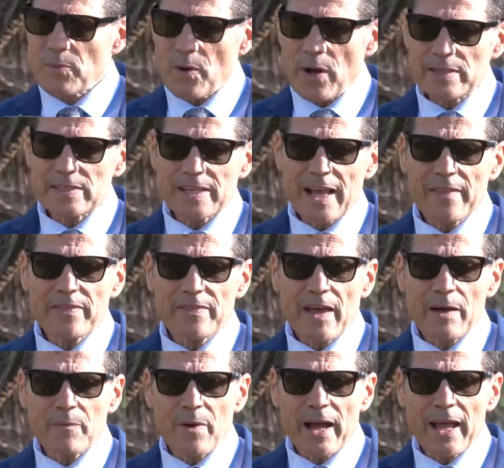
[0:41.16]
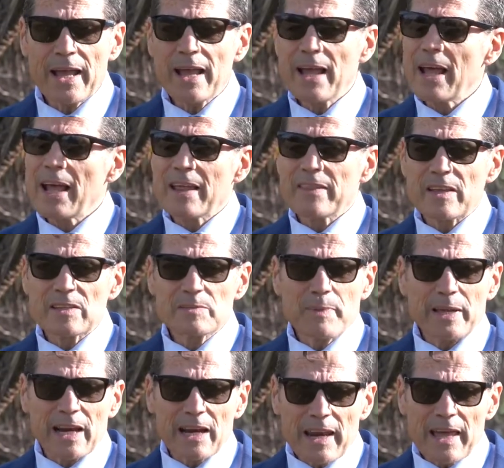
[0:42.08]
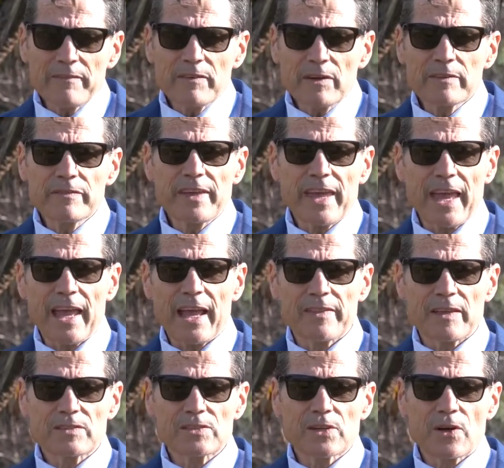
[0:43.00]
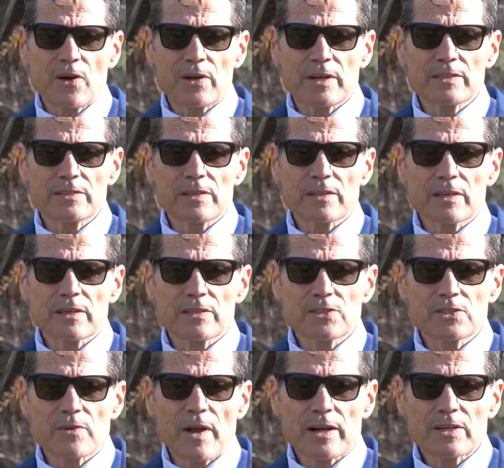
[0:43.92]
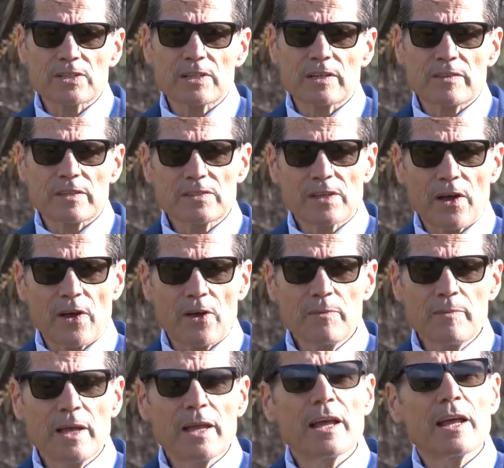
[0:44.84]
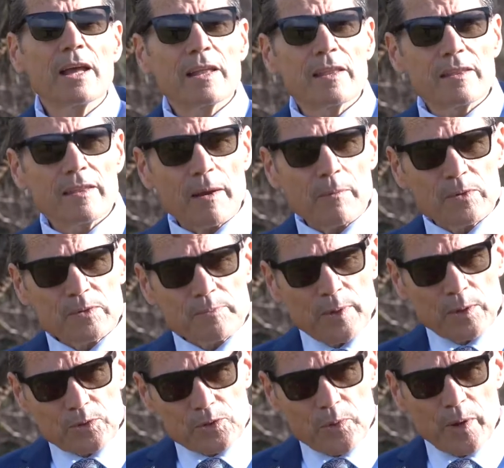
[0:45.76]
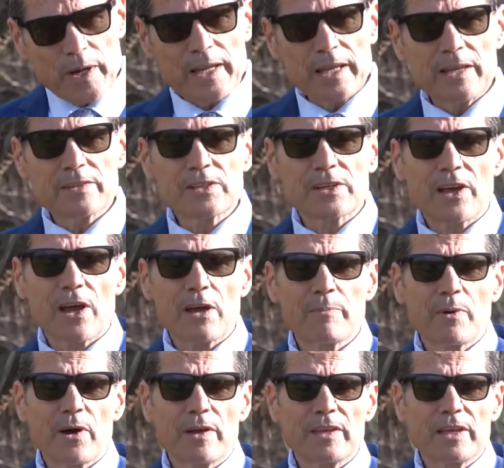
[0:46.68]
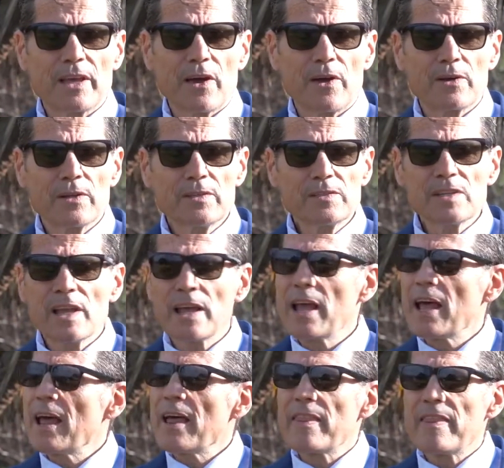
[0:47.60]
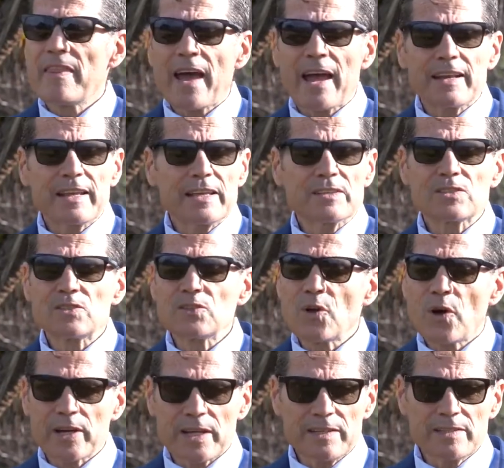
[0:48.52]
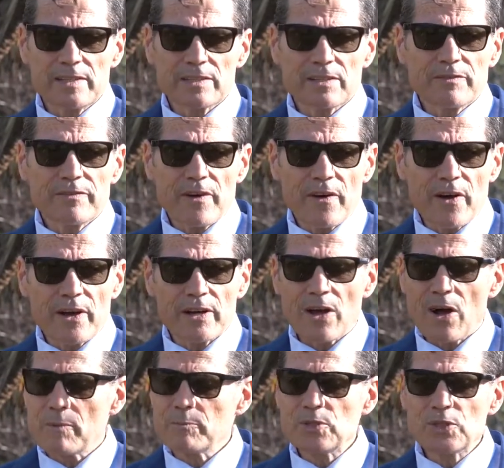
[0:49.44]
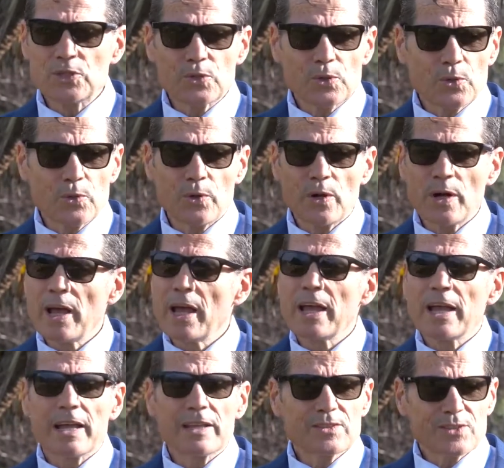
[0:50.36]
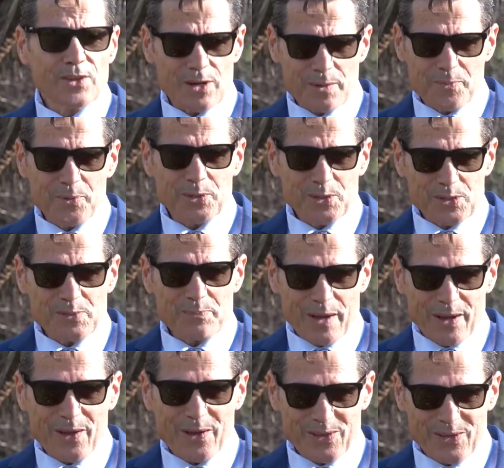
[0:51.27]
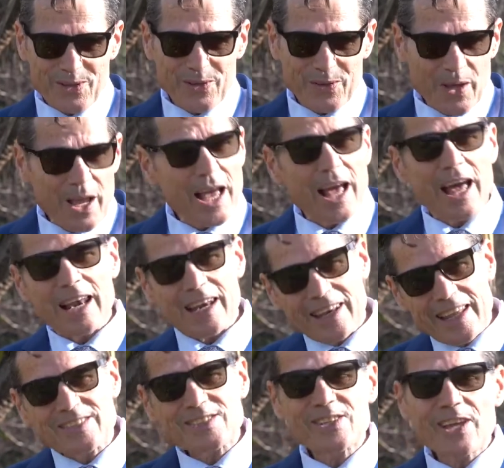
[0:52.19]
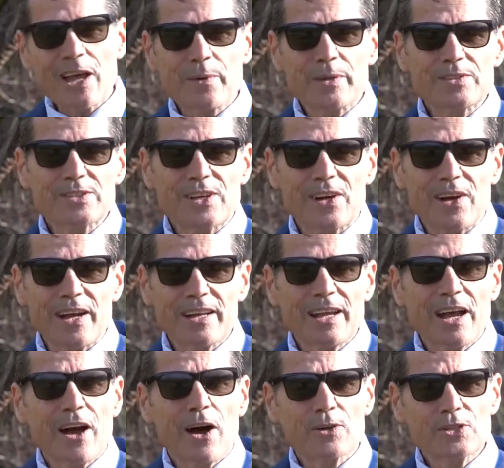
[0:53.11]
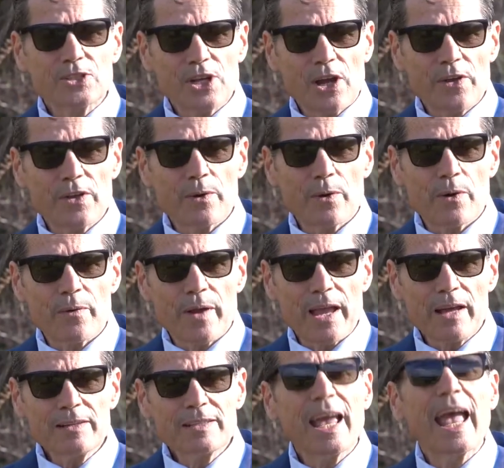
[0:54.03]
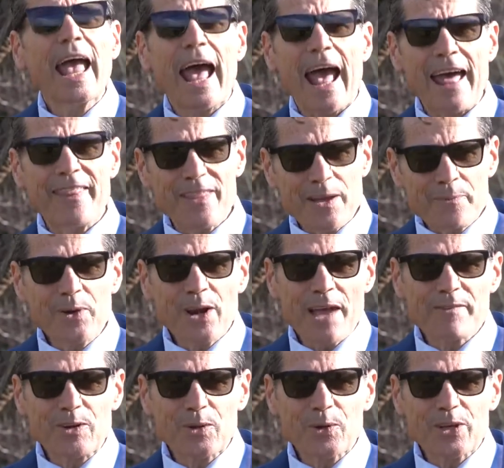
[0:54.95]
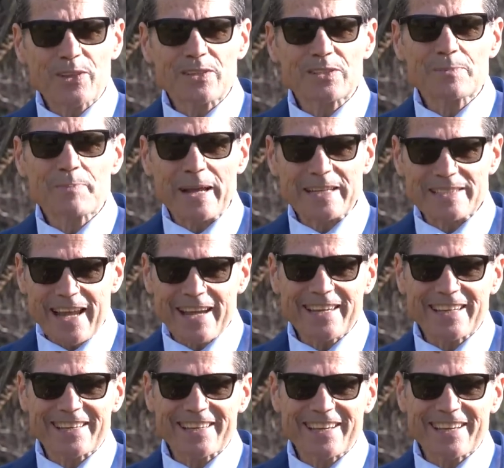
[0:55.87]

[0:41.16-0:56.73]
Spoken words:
why it's cut that way. There's been a level of care that's gone into the construction of this home that was built 20 years ago by the owners that is not easy to find. I'm sure it's going to put a spell on you. Let's go inside, I'll show you around, and then we'll have a look at the spectacular